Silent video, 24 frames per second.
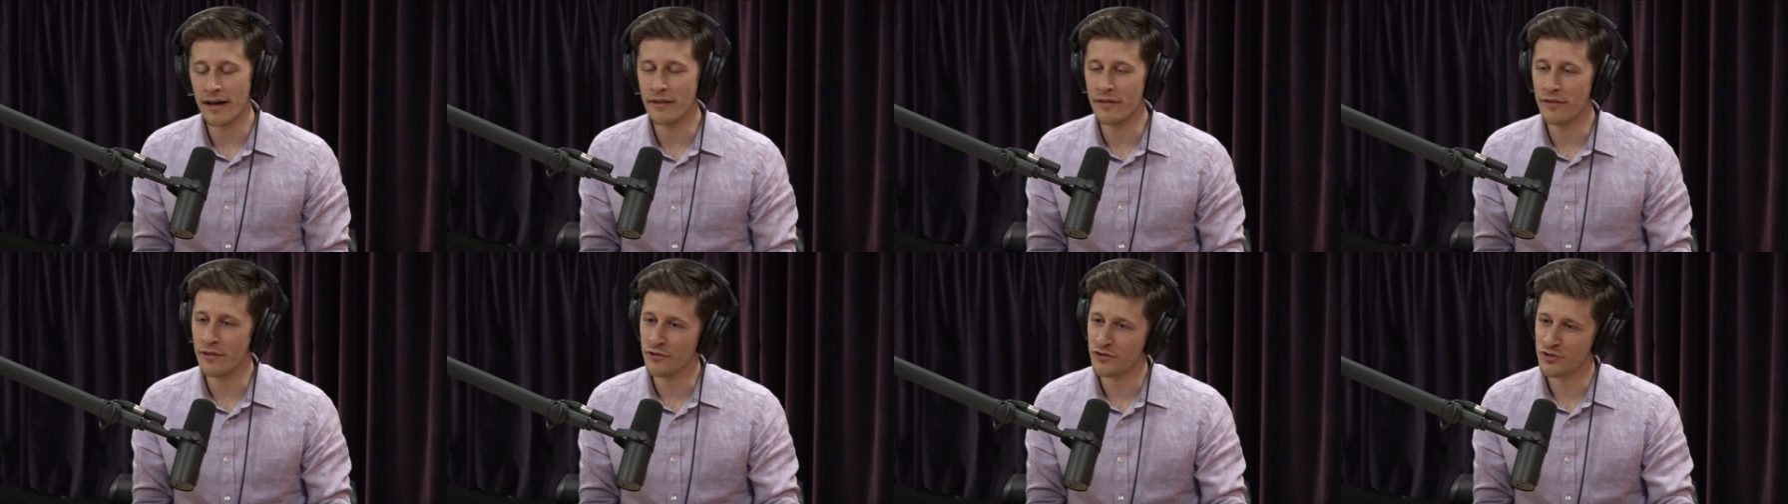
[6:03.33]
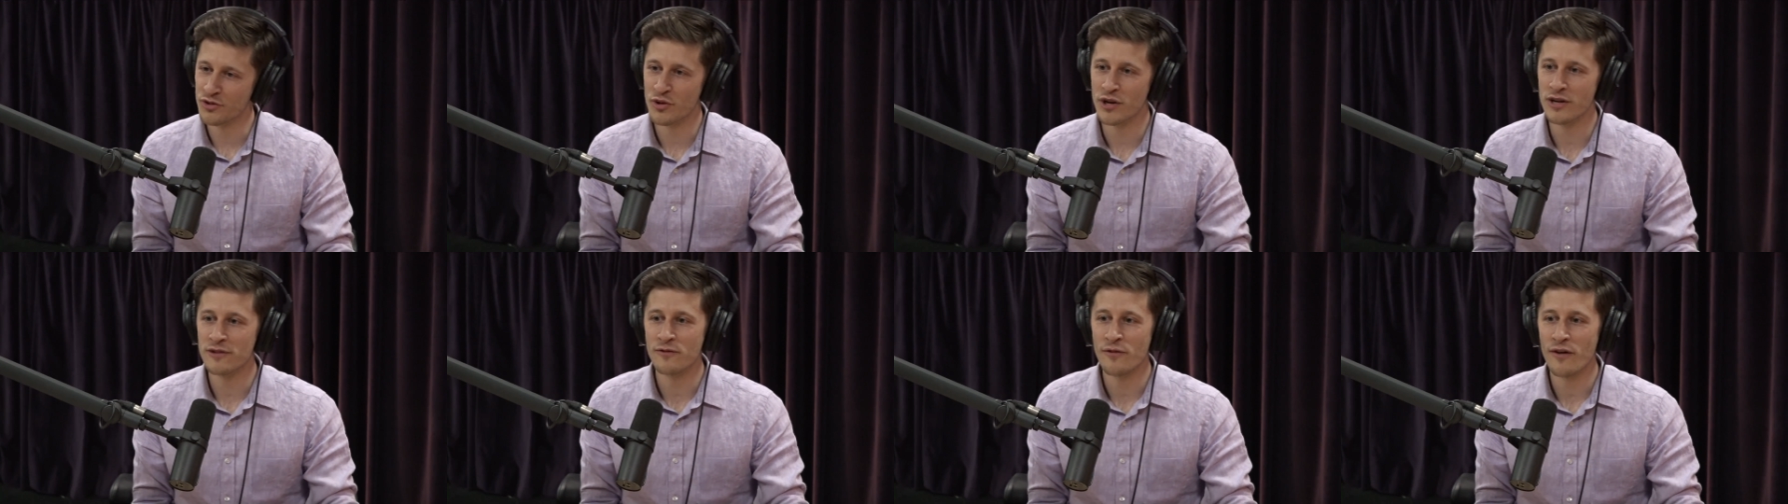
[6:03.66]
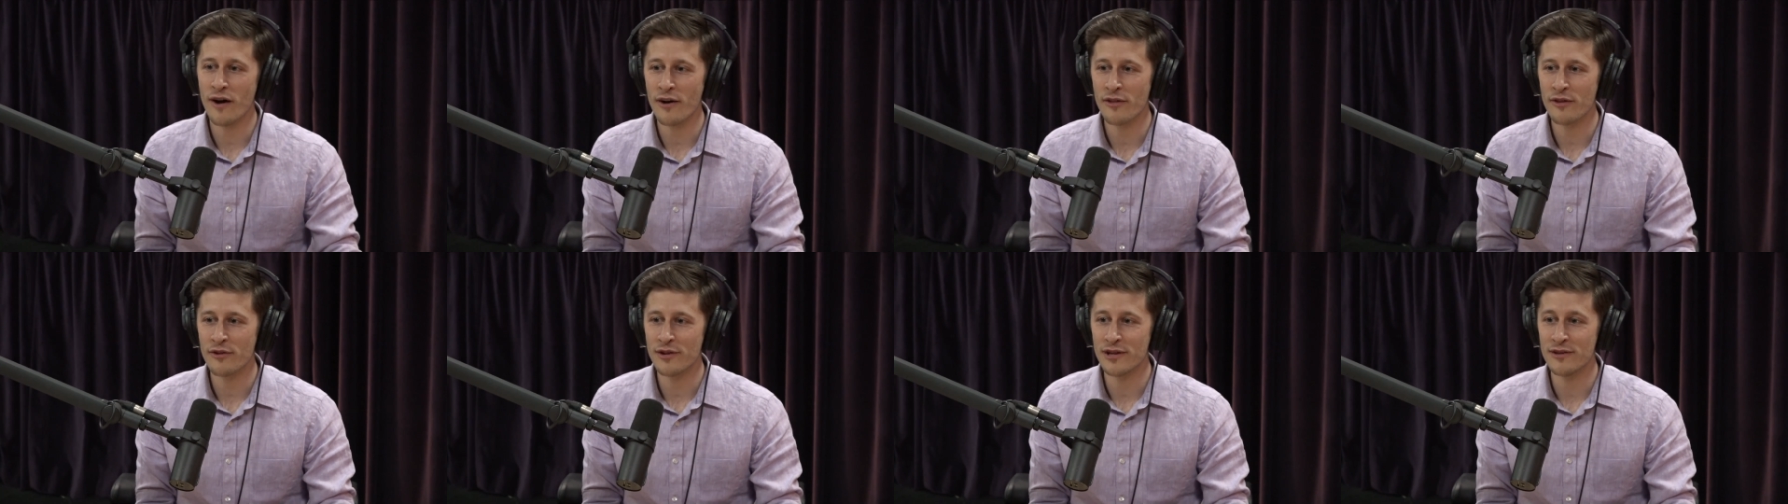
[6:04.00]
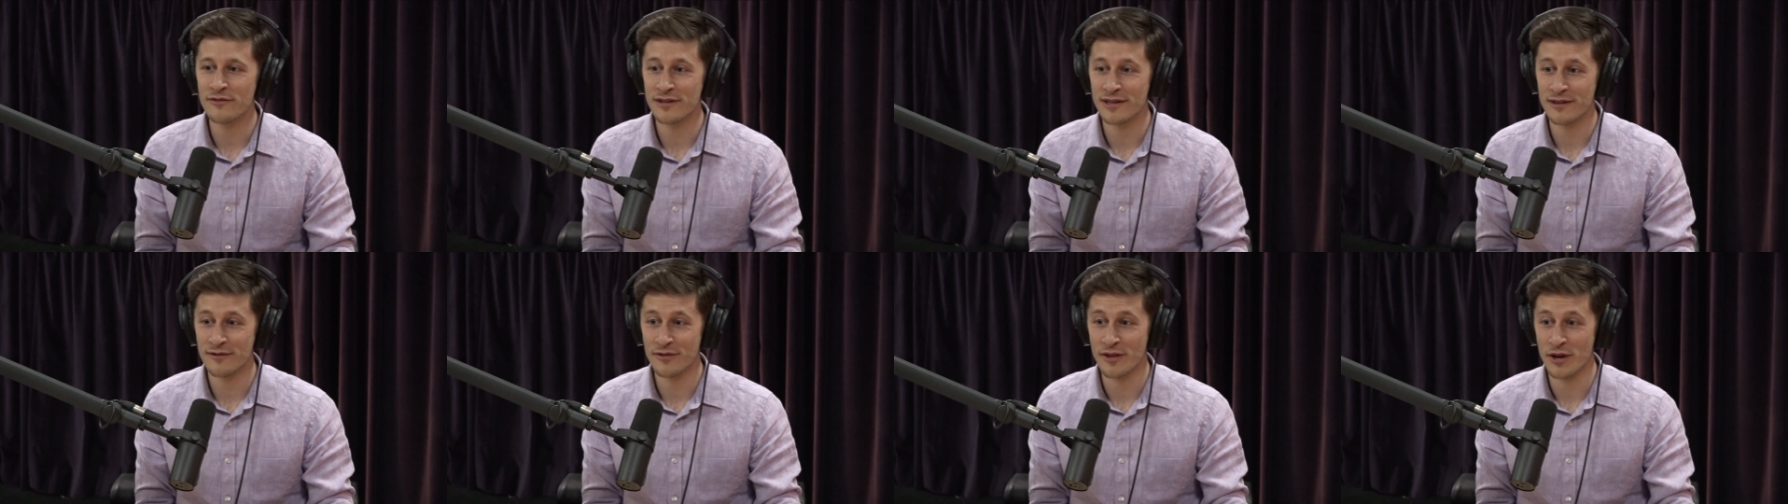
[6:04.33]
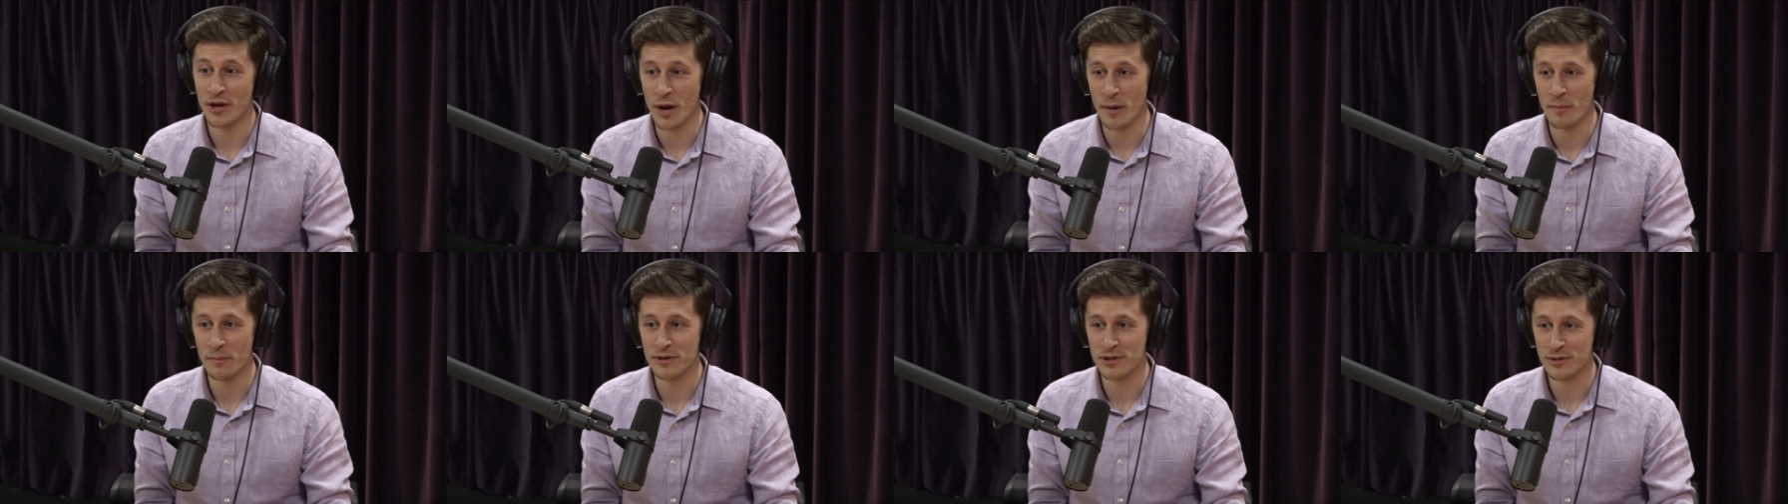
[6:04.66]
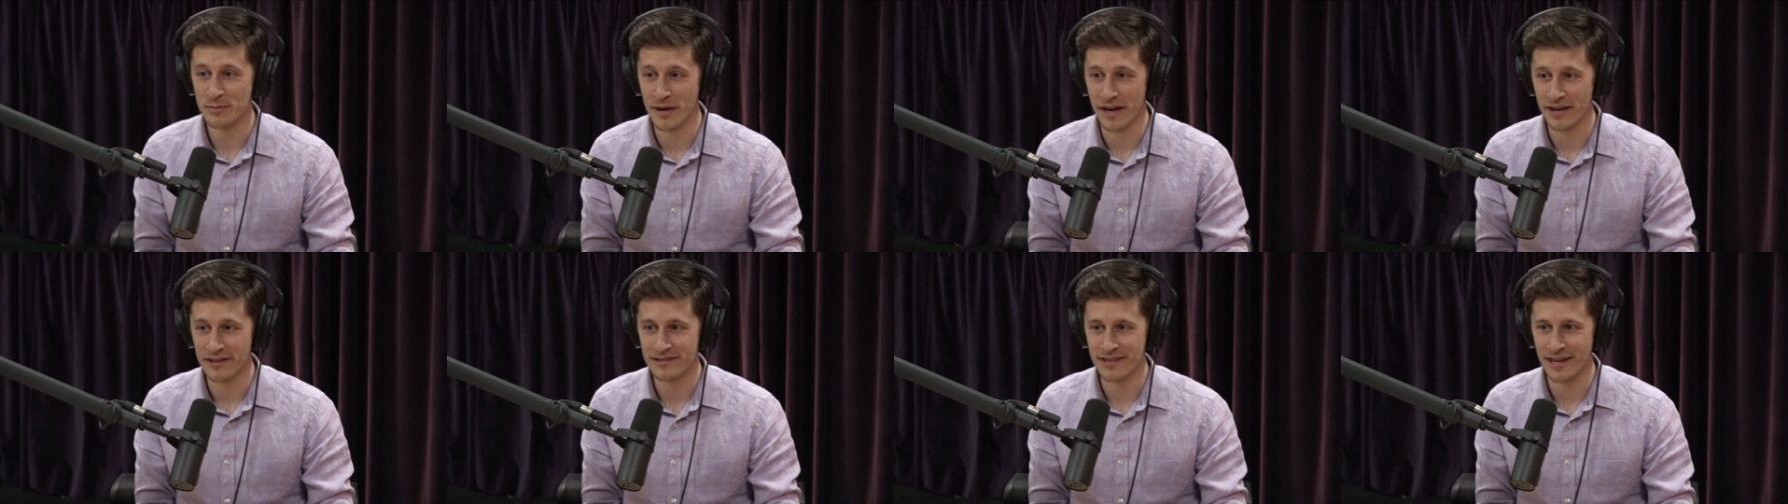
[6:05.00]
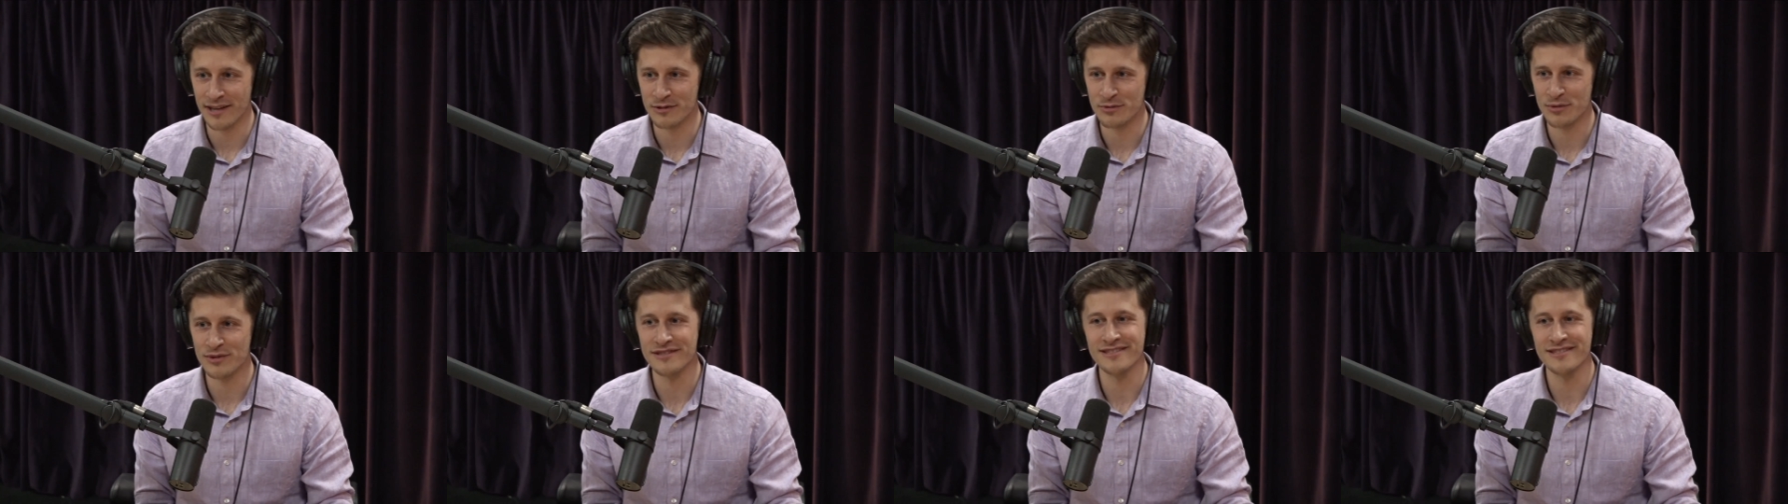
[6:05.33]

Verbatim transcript: The strict father, even if the numbers make sense,